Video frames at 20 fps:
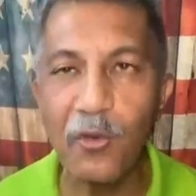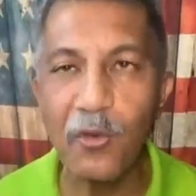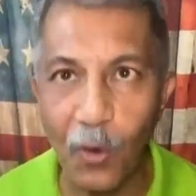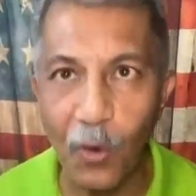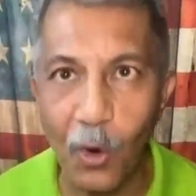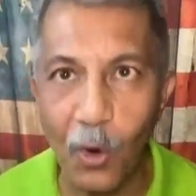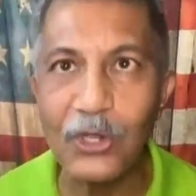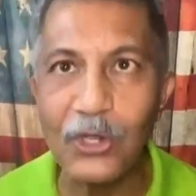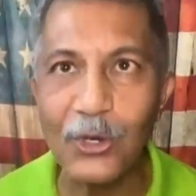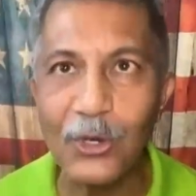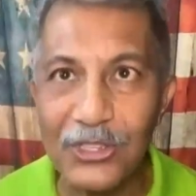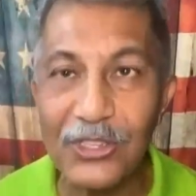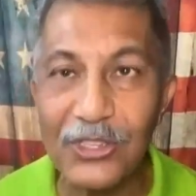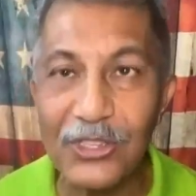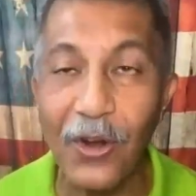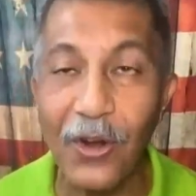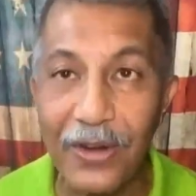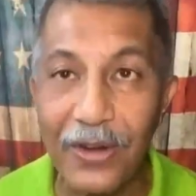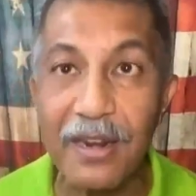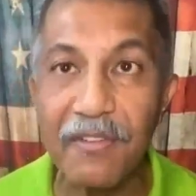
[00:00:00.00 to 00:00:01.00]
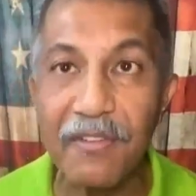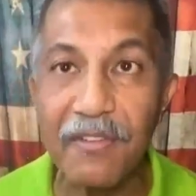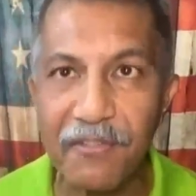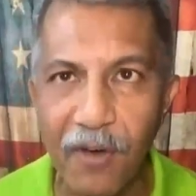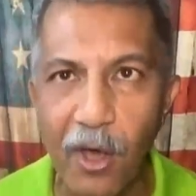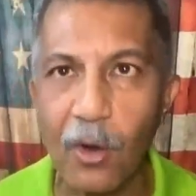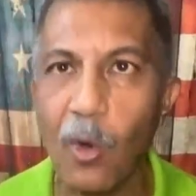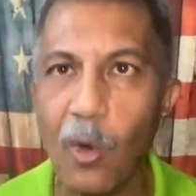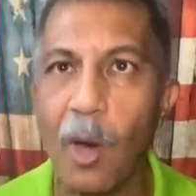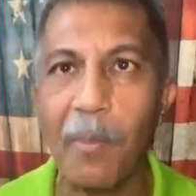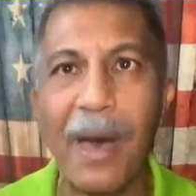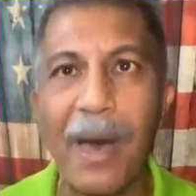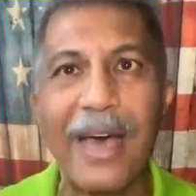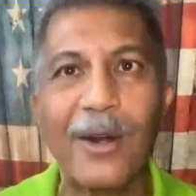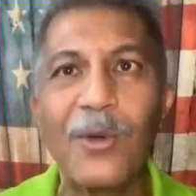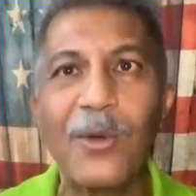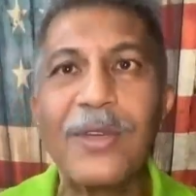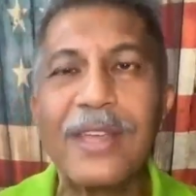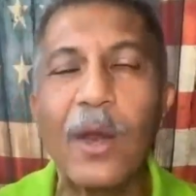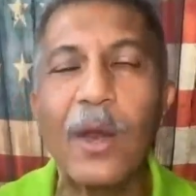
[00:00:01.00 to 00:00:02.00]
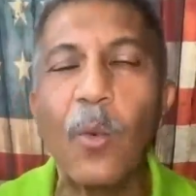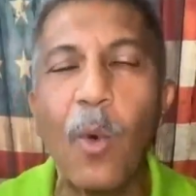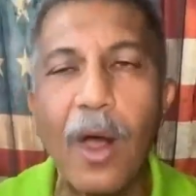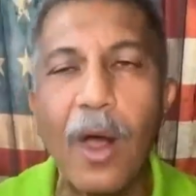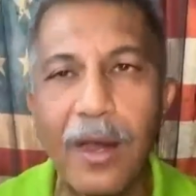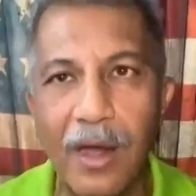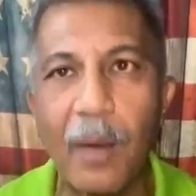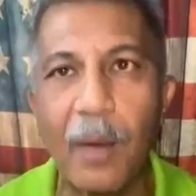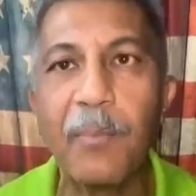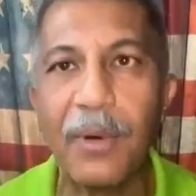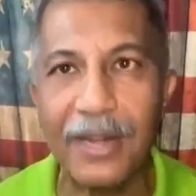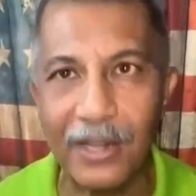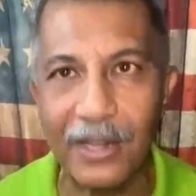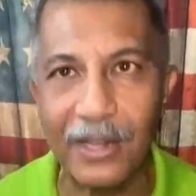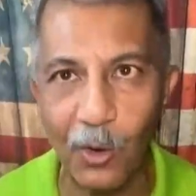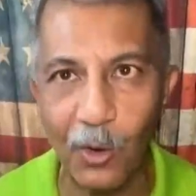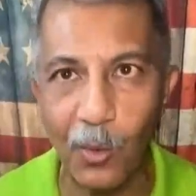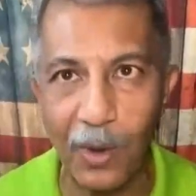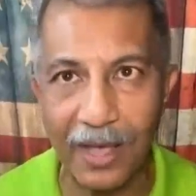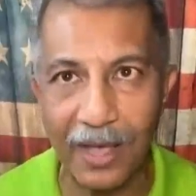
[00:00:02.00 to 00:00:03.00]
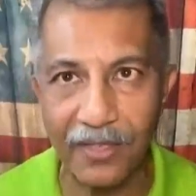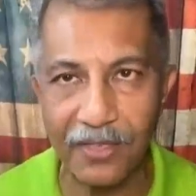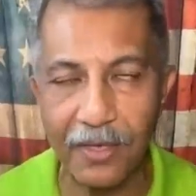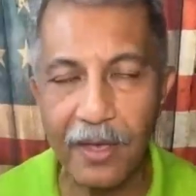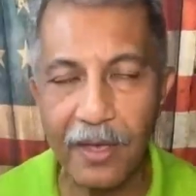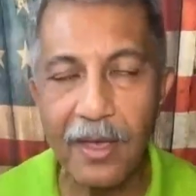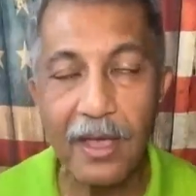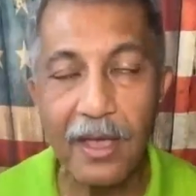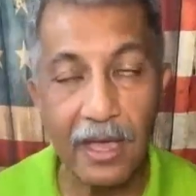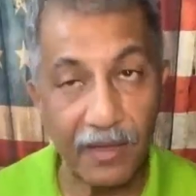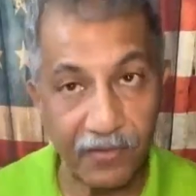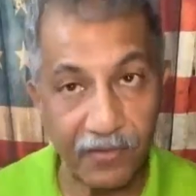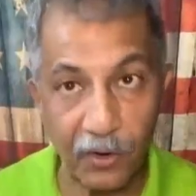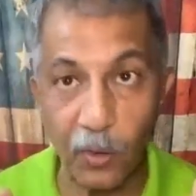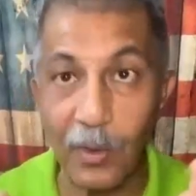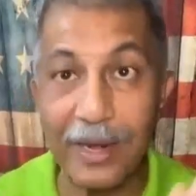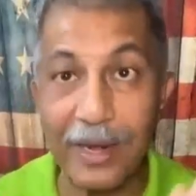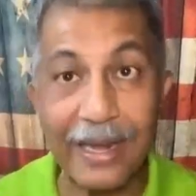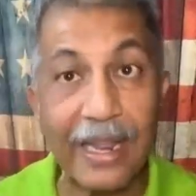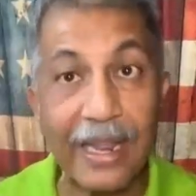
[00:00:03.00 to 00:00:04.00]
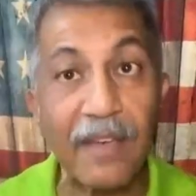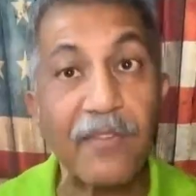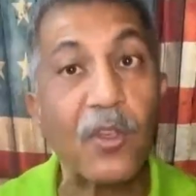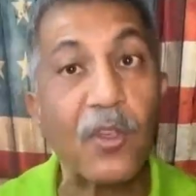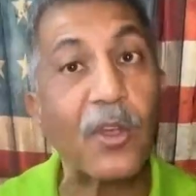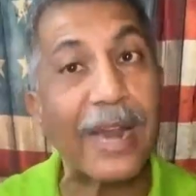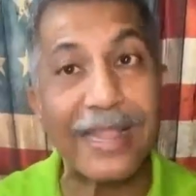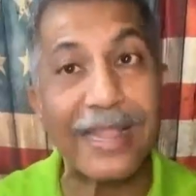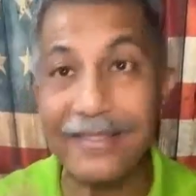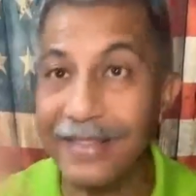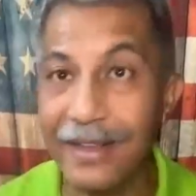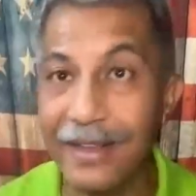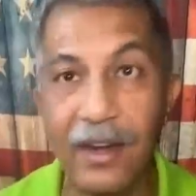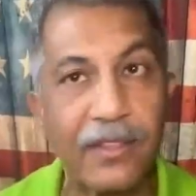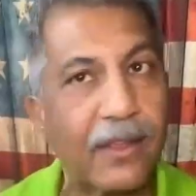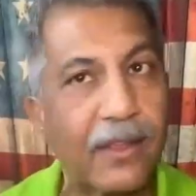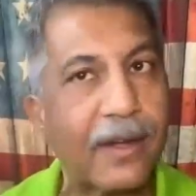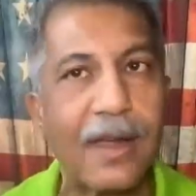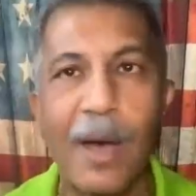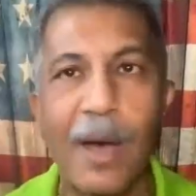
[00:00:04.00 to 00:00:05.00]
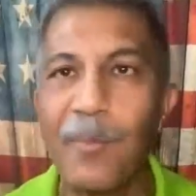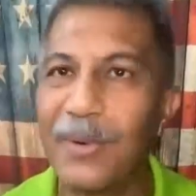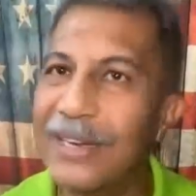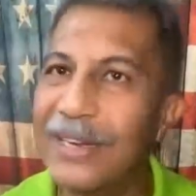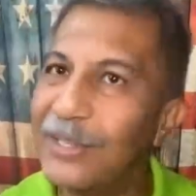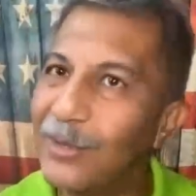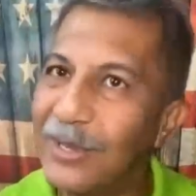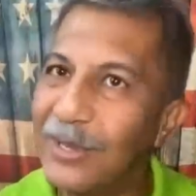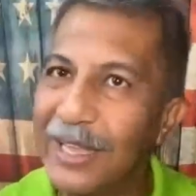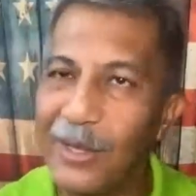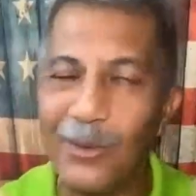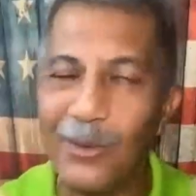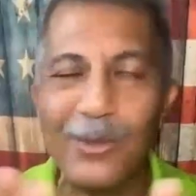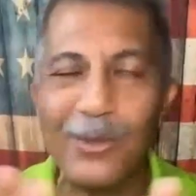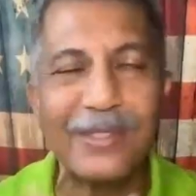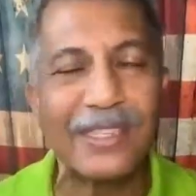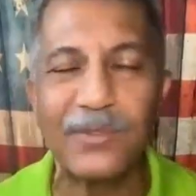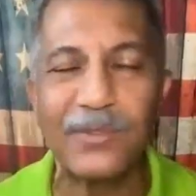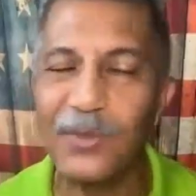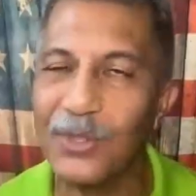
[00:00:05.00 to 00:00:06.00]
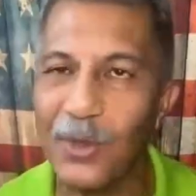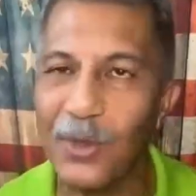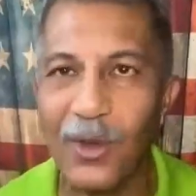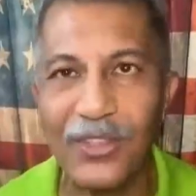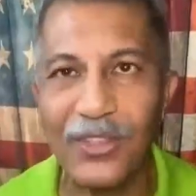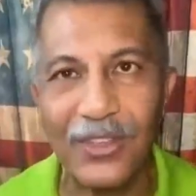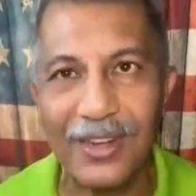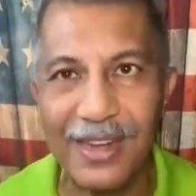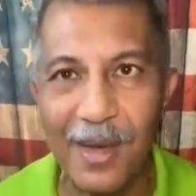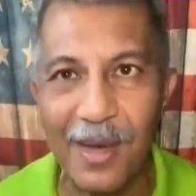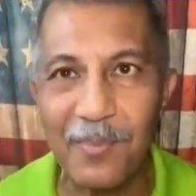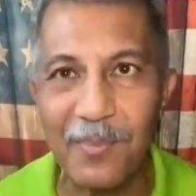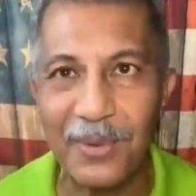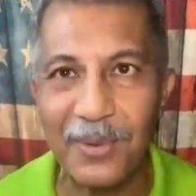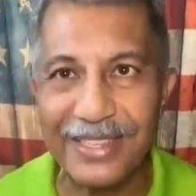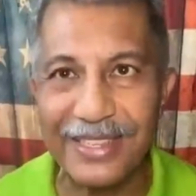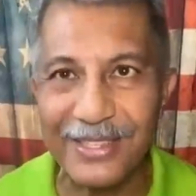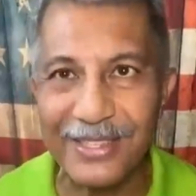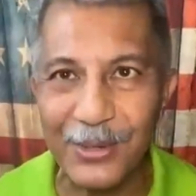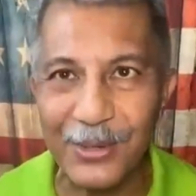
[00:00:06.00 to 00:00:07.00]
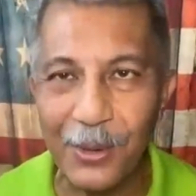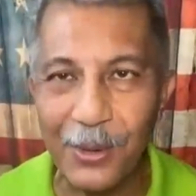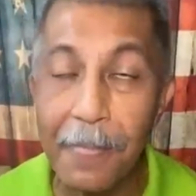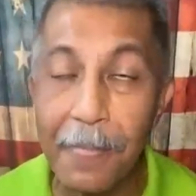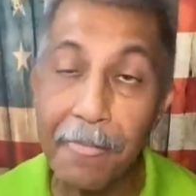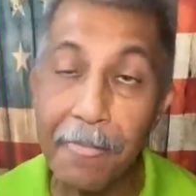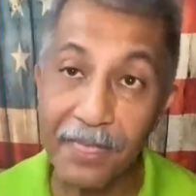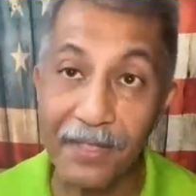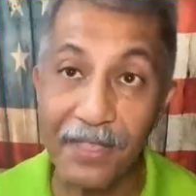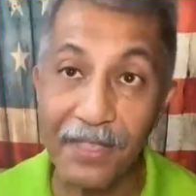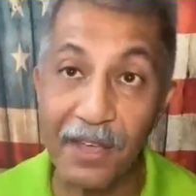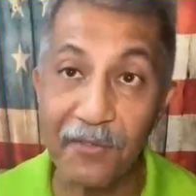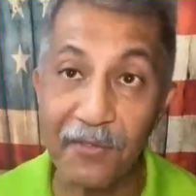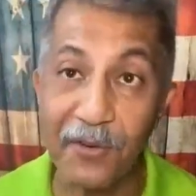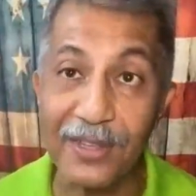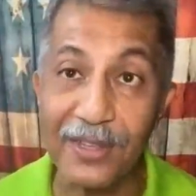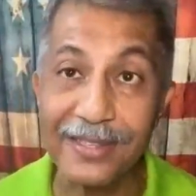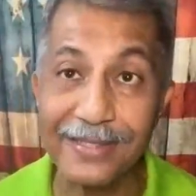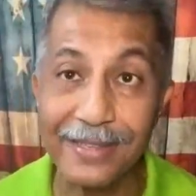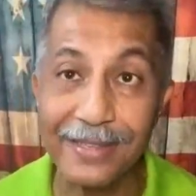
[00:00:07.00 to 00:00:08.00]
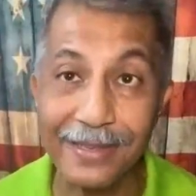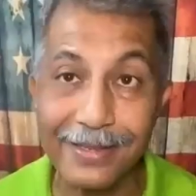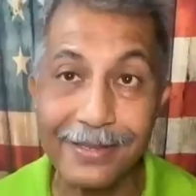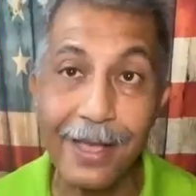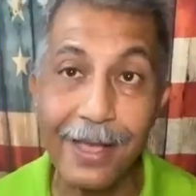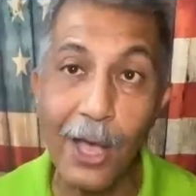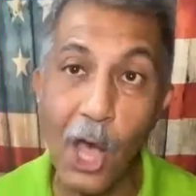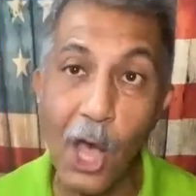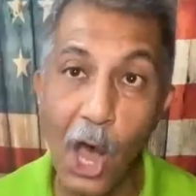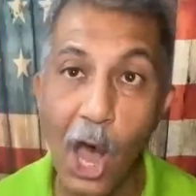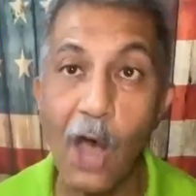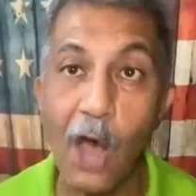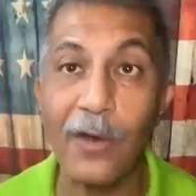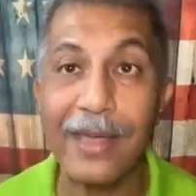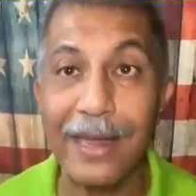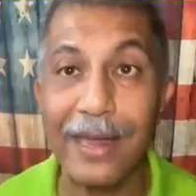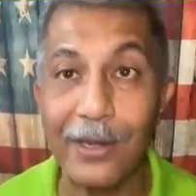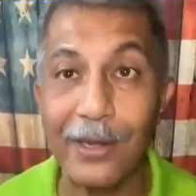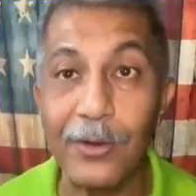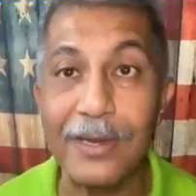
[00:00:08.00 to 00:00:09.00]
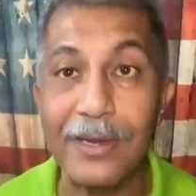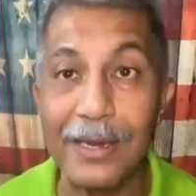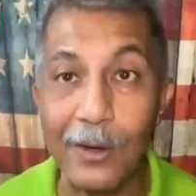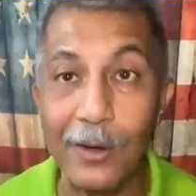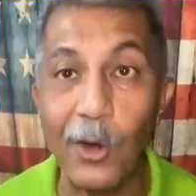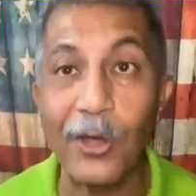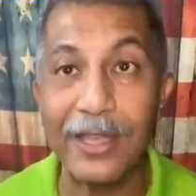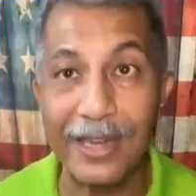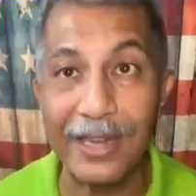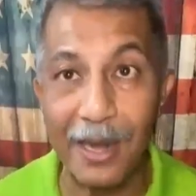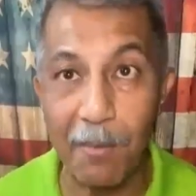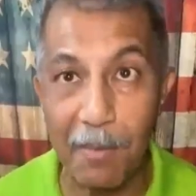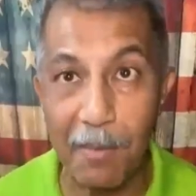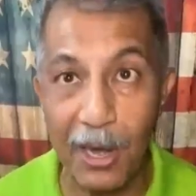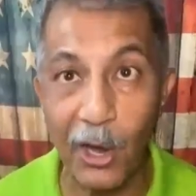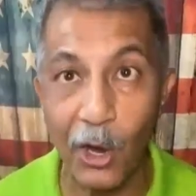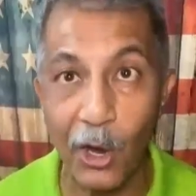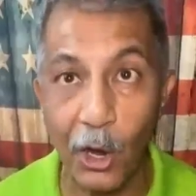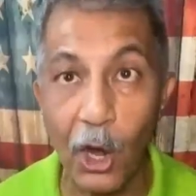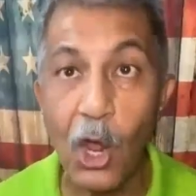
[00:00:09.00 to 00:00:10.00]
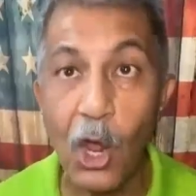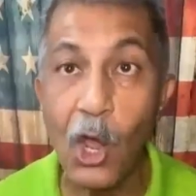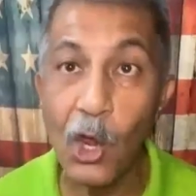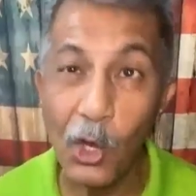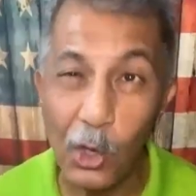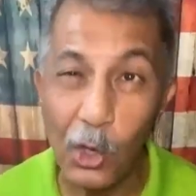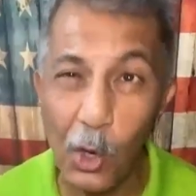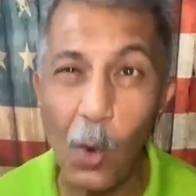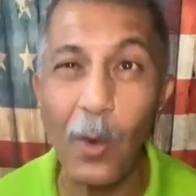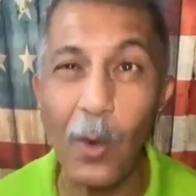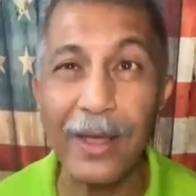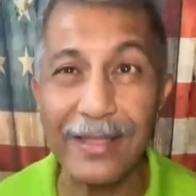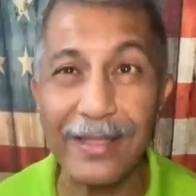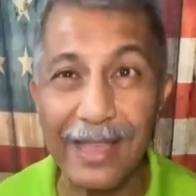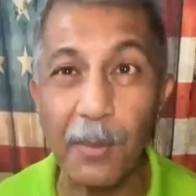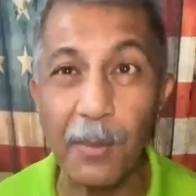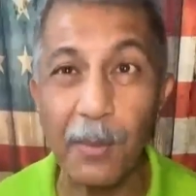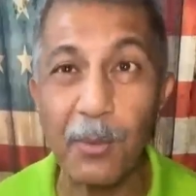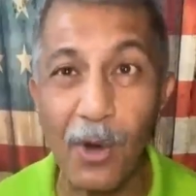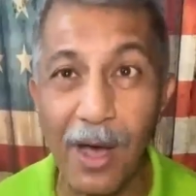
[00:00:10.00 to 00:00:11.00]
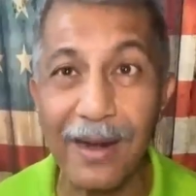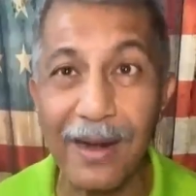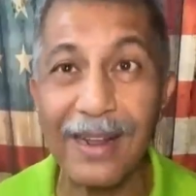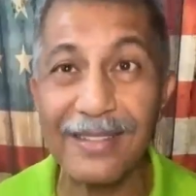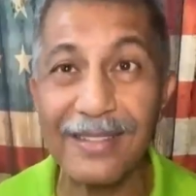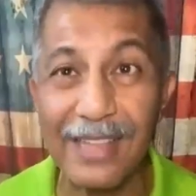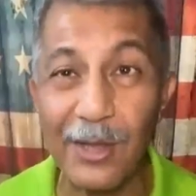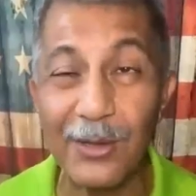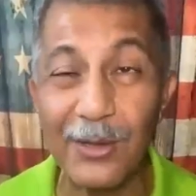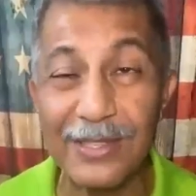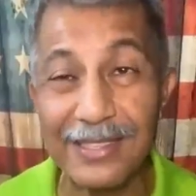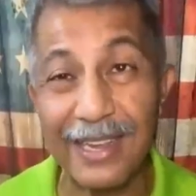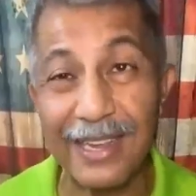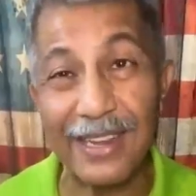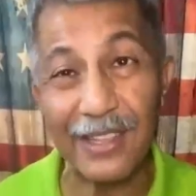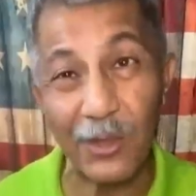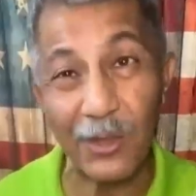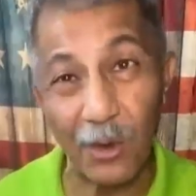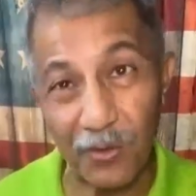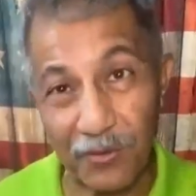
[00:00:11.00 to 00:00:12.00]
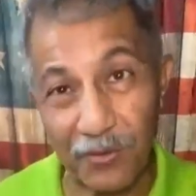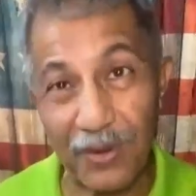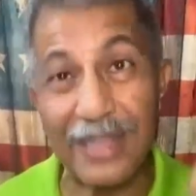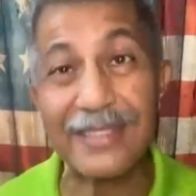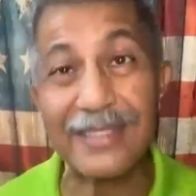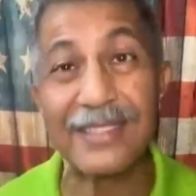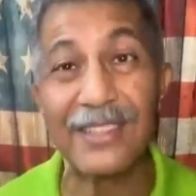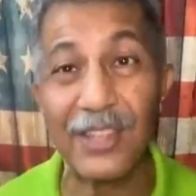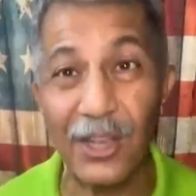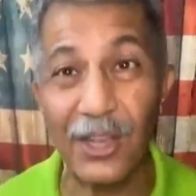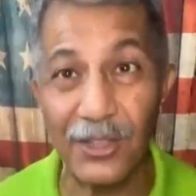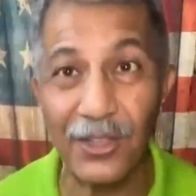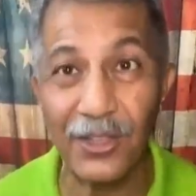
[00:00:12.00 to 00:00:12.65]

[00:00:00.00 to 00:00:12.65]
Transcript: Fortunes are in the follow. I don't care what company you're with. If you will live good and 10 other companies, you can use this with your other company too. The difference is how can you look in a mirror knowing that a product that you're selling your friends in the